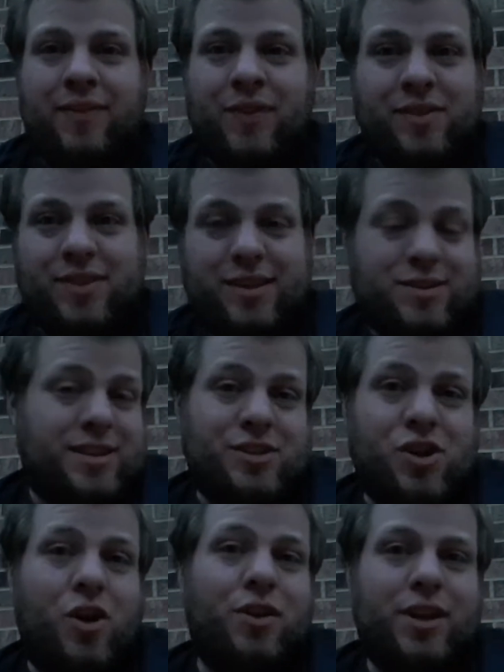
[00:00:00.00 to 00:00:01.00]

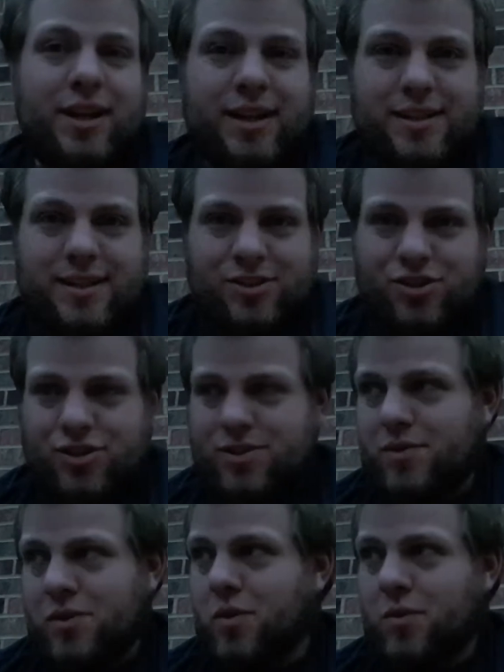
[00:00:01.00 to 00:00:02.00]
That's all it is. It's just
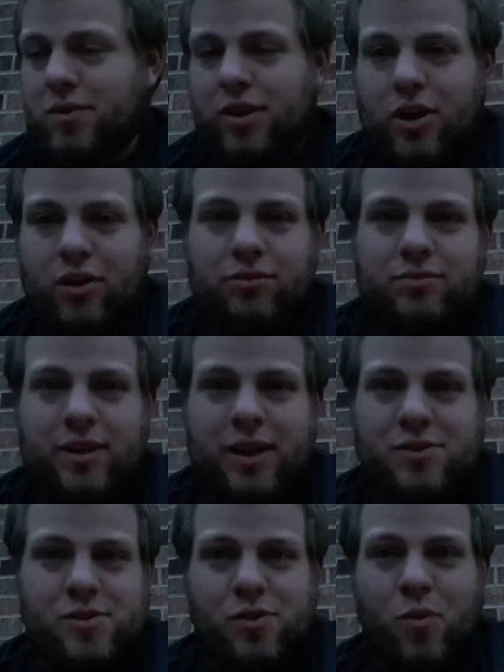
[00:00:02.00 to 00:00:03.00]

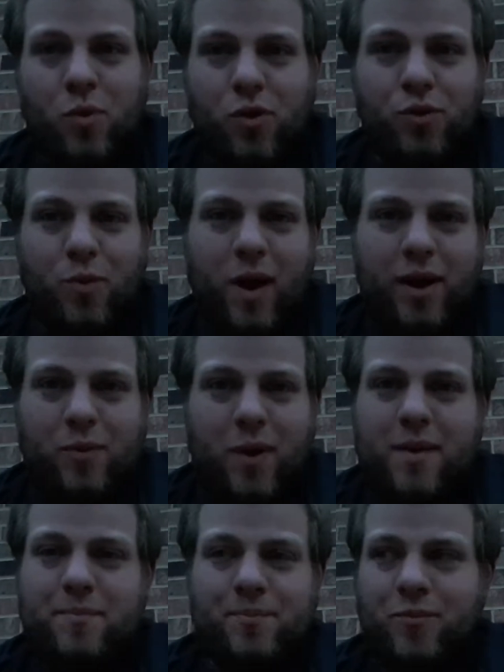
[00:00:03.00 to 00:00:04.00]
it's the World Wide
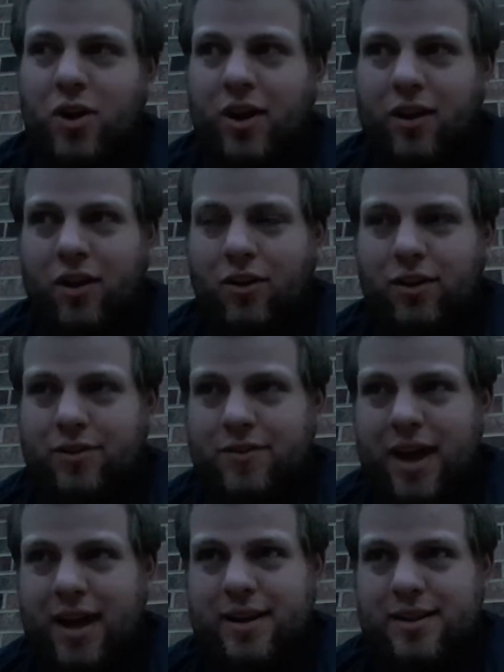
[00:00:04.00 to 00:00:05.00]
Web. Well, all of
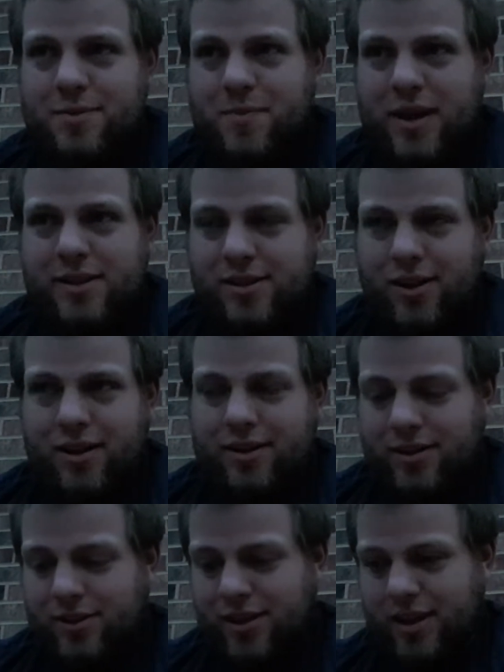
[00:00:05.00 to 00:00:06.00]
that is based
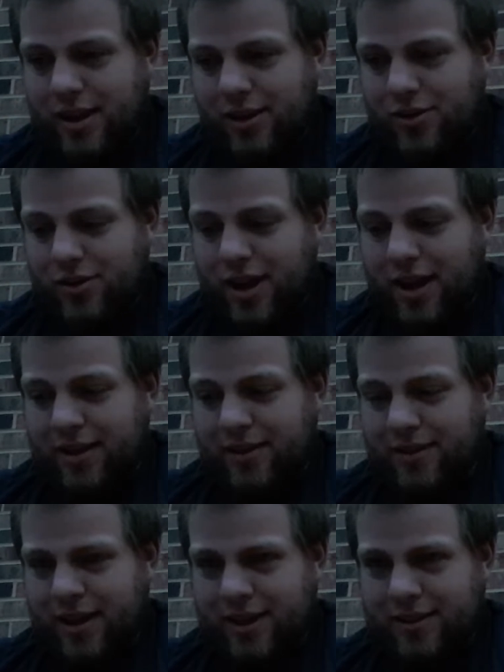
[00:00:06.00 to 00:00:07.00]
on the internet.
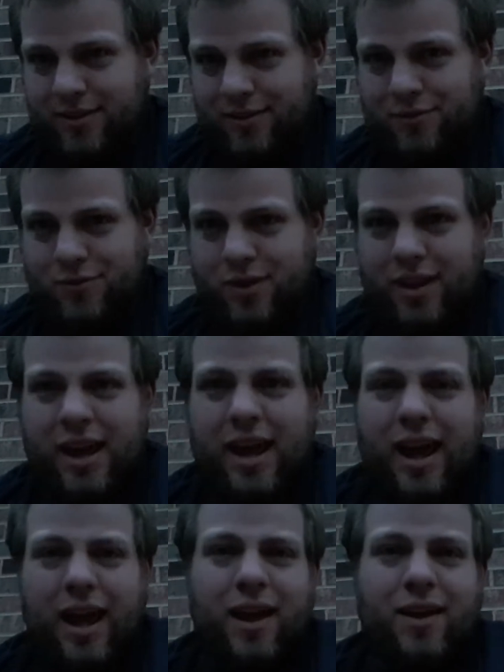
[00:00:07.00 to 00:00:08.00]
Like,
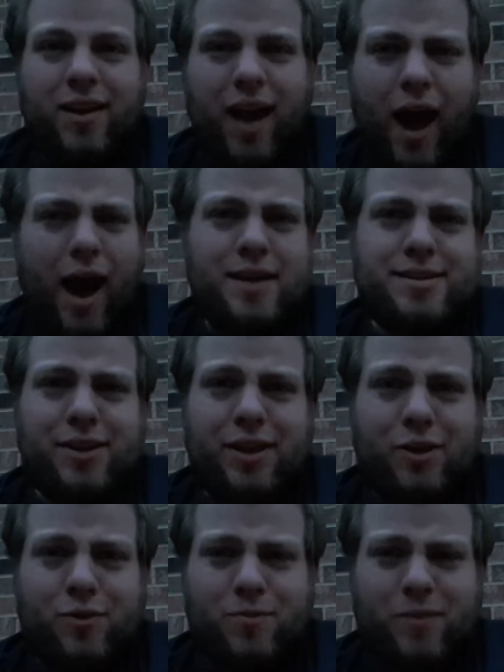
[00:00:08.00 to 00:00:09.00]
I sound
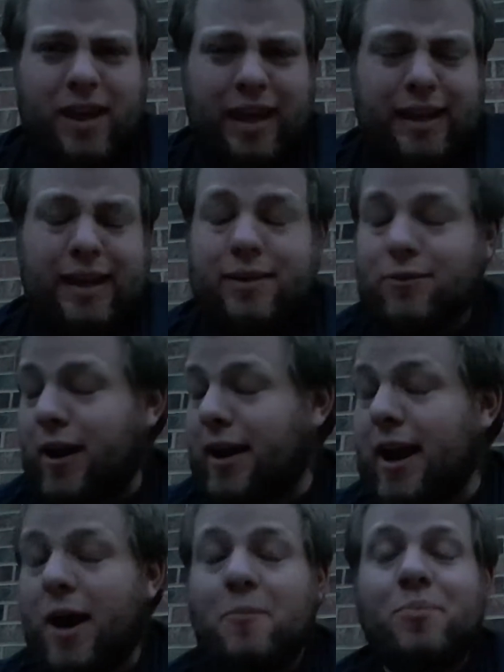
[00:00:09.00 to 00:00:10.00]
like an idiot
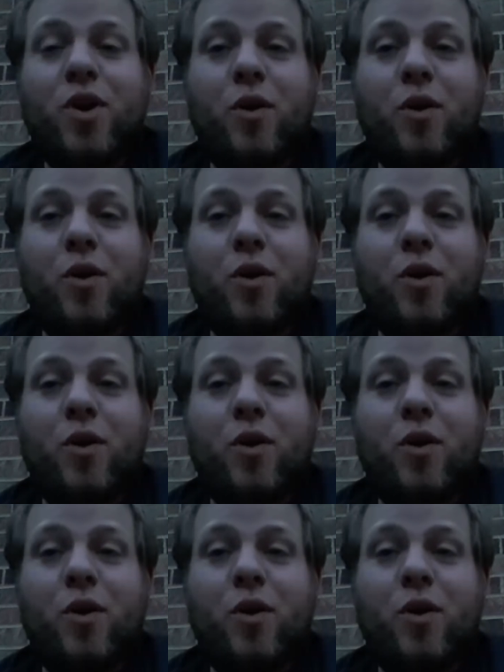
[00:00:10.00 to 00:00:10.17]
right now.